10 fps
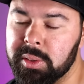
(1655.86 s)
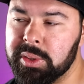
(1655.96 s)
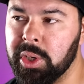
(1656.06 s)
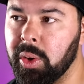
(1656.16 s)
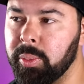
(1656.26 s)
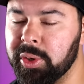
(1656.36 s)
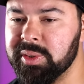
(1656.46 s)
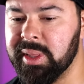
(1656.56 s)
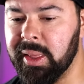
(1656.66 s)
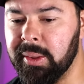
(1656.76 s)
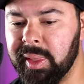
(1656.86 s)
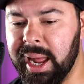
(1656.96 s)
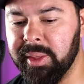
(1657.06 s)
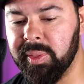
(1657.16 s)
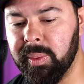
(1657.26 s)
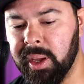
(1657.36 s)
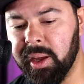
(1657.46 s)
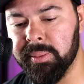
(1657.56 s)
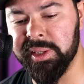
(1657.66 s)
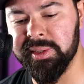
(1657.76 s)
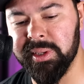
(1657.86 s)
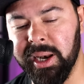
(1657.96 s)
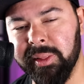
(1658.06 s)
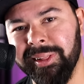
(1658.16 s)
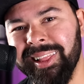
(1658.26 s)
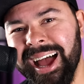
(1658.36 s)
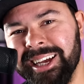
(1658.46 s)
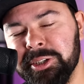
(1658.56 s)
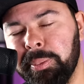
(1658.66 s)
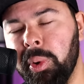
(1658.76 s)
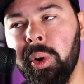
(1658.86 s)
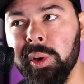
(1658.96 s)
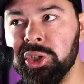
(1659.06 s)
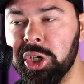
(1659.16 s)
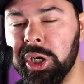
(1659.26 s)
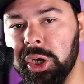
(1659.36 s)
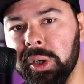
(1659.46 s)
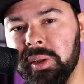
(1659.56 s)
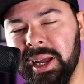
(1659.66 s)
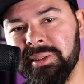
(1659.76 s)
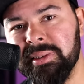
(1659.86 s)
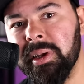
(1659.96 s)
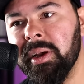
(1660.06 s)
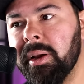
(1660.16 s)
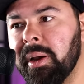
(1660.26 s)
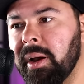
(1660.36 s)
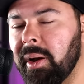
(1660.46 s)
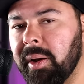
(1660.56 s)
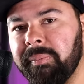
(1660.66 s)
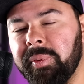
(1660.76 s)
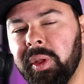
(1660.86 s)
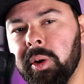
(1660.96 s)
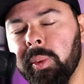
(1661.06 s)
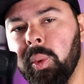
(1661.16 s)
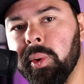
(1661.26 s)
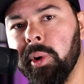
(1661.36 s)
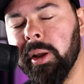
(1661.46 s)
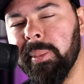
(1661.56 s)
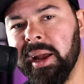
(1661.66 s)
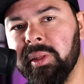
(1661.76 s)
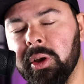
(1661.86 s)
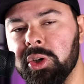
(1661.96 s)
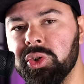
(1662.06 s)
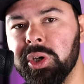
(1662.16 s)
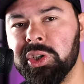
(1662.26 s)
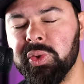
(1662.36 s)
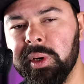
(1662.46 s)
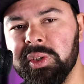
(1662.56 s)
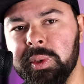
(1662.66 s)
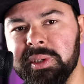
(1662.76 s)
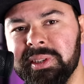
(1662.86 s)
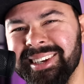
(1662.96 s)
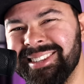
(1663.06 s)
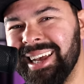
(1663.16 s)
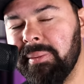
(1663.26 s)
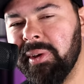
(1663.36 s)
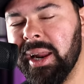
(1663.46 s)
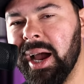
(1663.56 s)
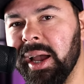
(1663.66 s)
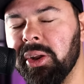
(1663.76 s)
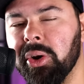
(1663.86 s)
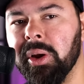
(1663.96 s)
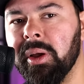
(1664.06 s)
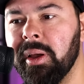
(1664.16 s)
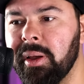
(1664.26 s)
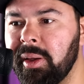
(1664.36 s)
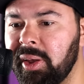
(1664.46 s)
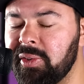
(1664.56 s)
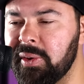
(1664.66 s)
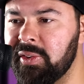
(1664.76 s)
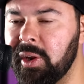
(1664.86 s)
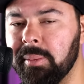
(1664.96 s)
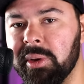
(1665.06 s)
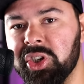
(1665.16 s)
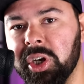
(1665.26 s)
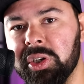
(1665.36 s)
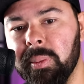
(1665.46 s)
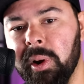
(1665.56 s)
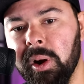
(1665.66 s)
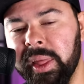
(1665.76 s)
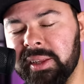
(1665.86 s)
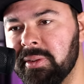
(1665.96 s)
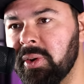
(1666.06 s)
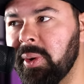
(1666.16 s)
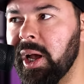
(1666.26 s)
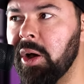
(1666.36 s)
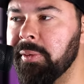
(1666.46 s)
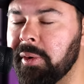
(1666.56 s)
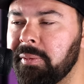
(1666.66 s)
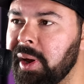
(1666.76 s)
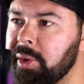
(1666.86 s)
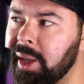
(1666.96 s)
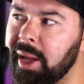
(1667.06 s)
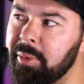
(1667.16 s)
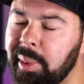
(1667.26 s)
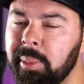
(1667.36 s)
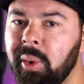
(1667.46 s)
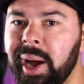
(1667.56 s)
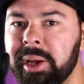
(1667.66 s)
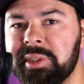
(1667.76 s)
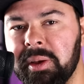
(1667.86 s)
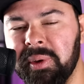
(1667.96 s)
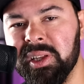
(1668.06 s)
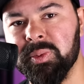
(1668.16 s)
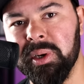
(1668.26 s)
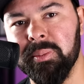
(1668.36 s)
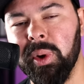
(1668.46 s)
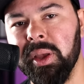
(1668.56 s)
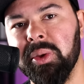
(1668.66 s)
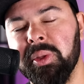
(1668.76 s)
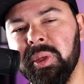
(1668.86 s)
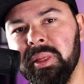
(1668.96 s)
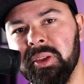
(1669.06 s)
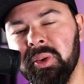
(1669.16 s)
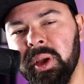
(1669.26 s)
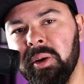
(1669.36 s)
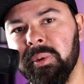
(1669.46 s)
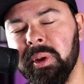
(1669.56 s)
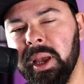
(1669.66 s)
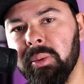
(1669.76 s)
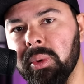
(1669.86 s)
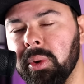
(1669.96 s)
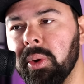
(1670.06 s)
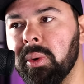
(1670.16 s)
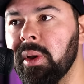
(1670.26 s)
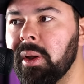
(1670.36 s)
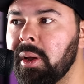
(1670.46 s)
So there's let's get on the last portion here. And that's the number one running back in the country in 2026, Savion Hyder, is visiting Michigan tomorrow. That's the Tony Alford effect. Again, remember, Ohio State fans want you to think that Tony Alford can't recruit.